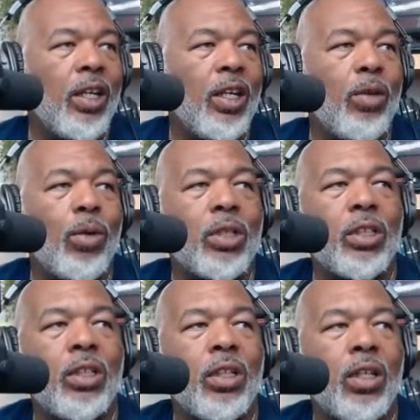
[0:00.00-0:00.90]
He
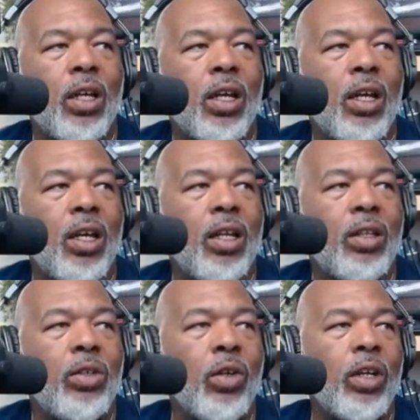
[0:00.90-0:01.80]
wasn't
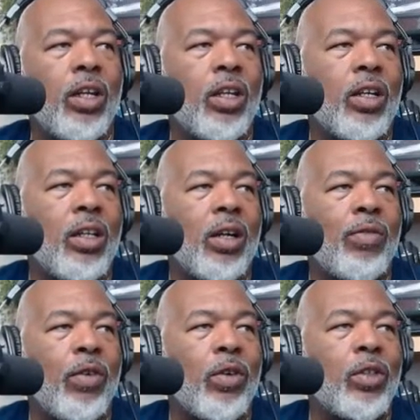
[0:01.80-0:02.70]
looking to collect
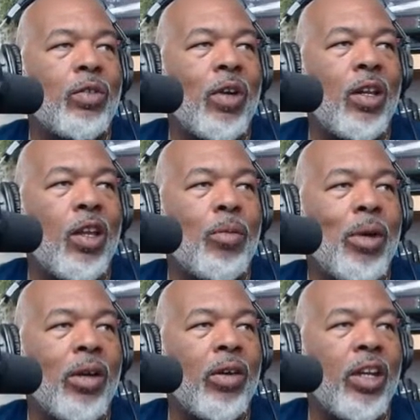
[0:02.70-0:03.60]
photos of outlaw
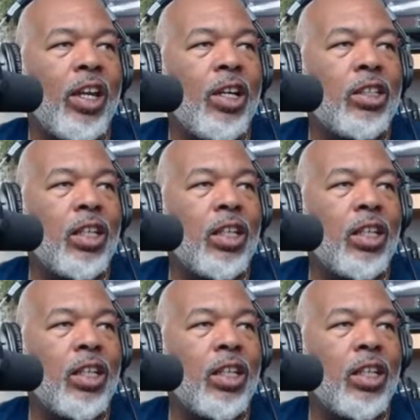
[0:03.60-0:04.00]
biker gangs,